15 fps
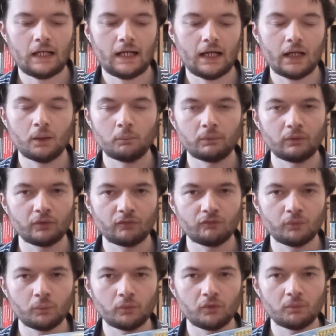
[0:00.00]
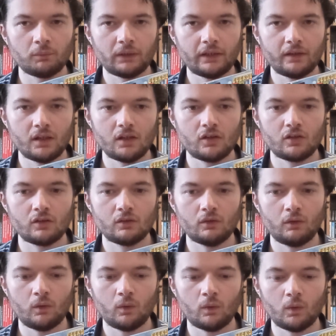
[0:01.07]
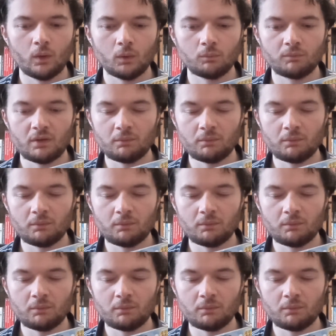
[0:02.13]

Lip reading: I'll be looking forward to playing this on my